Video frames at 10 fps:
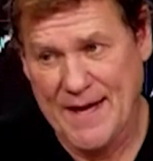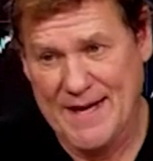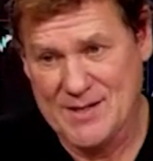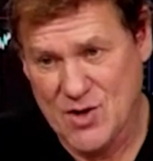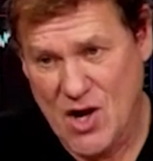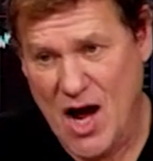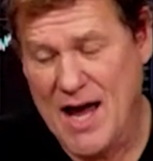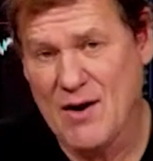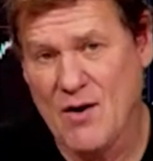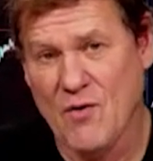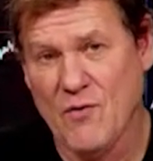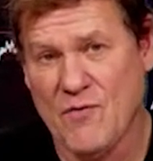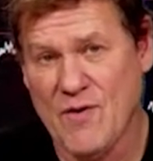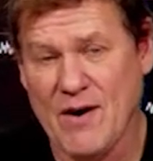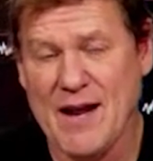is not
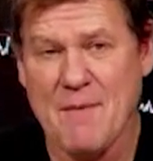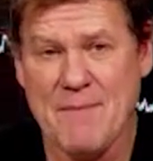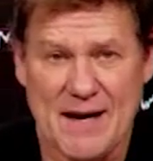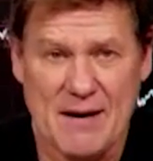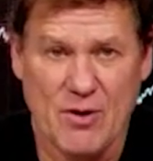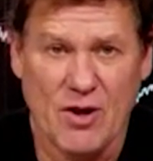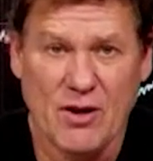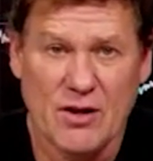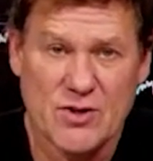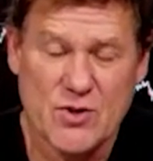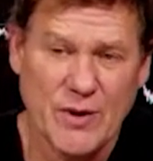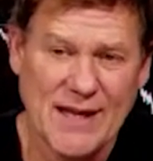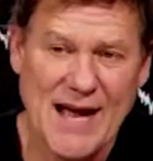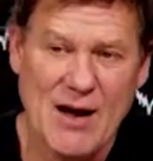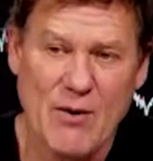very amenable to
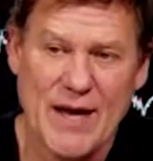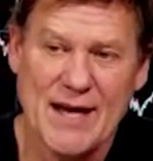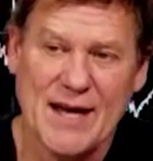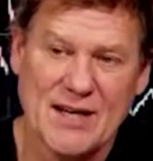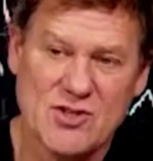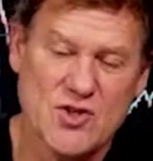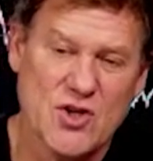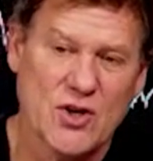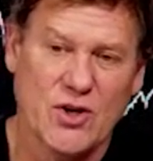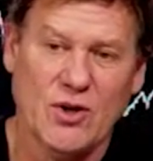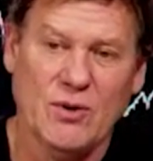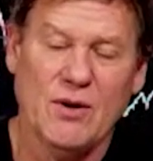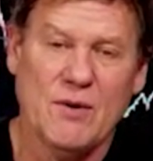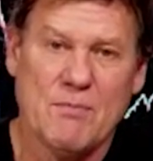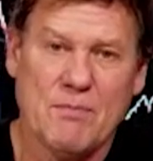allowing external
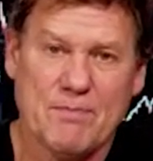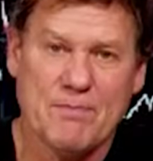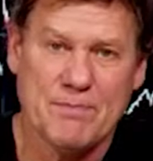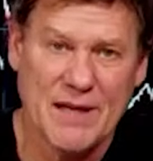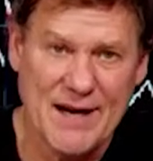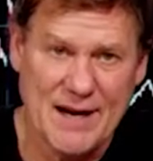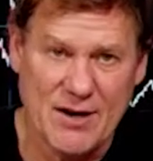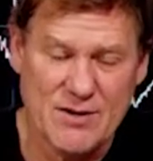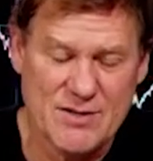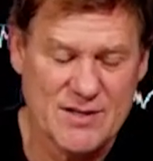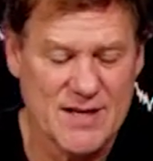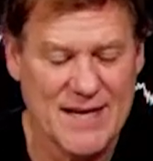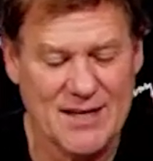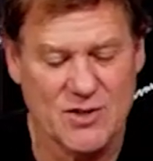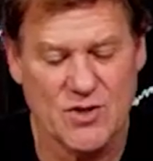players
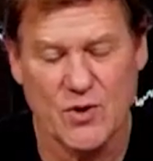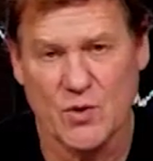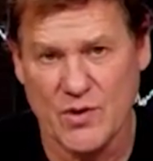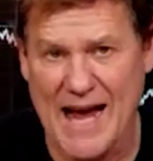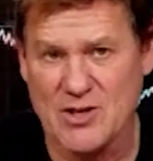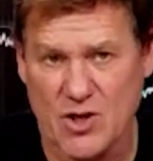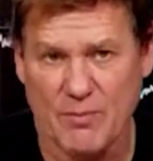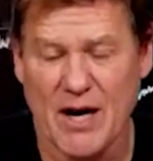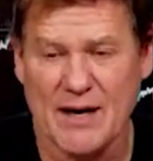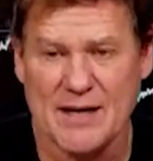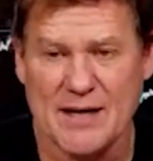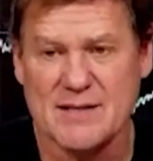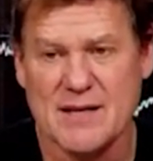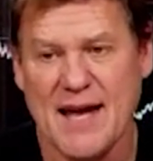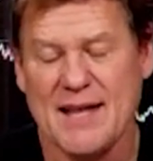into their national
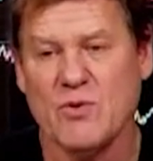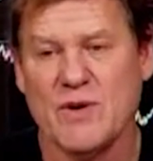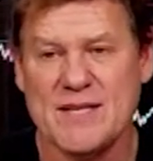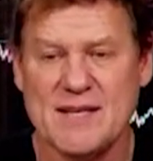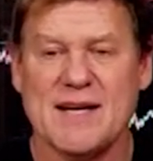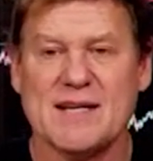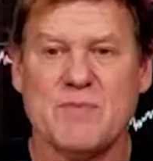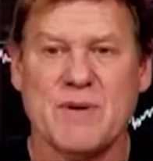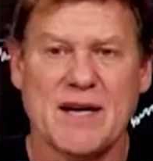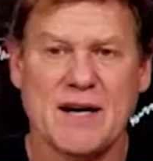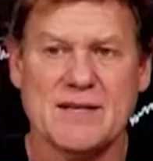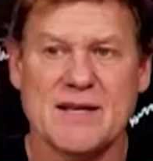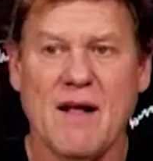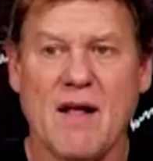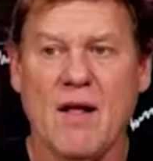markets. And the reason is
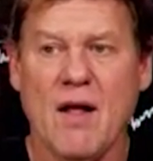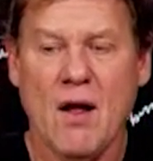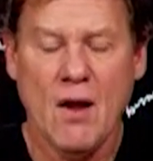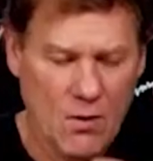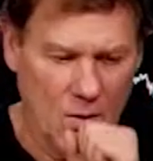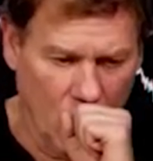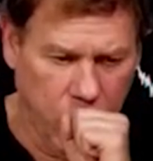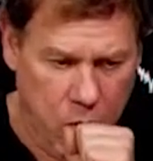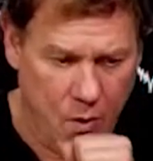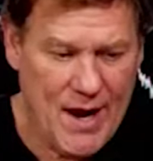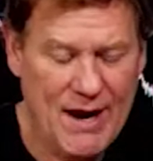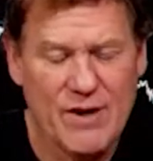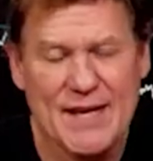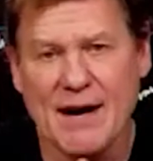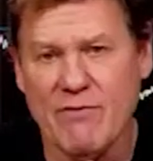because
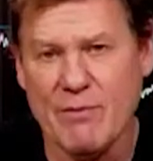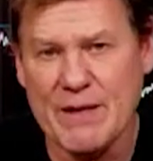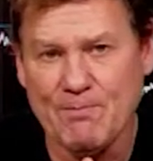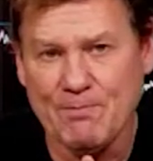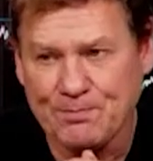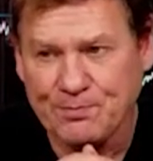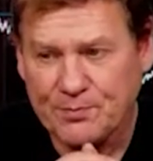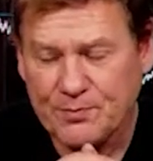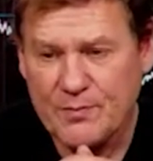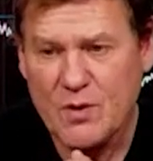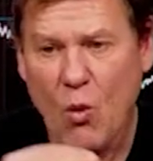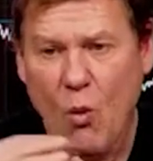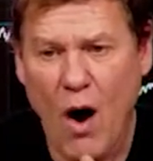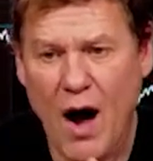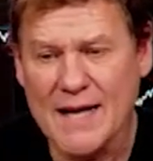every government
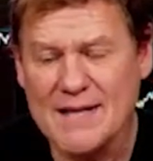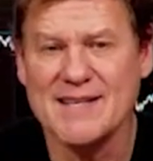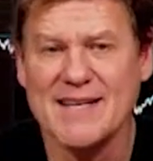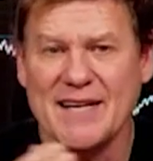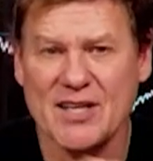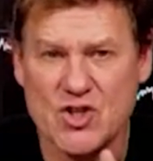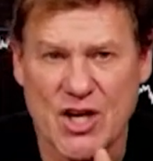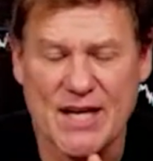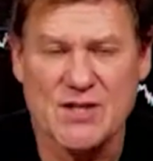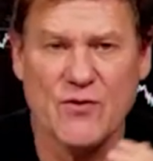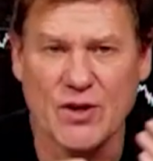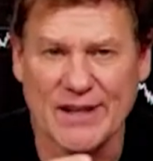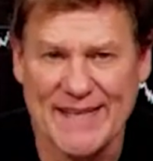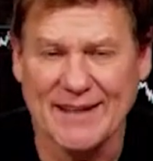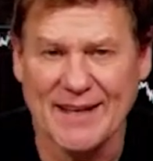wants, in exchange for
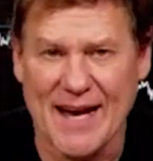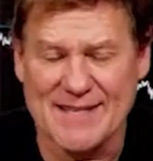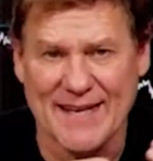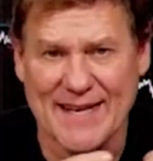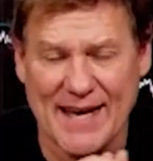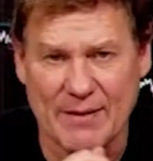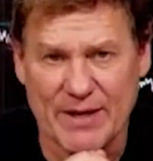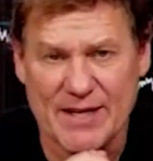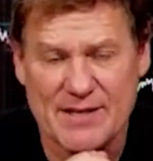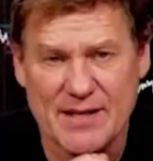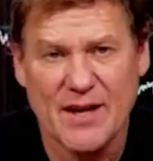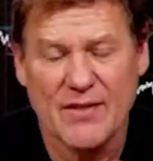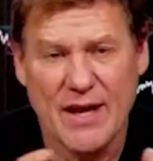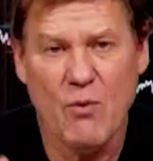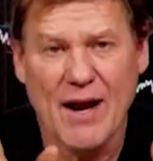legalizing cannabis,
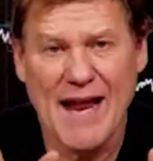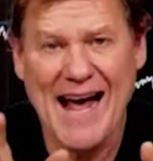they want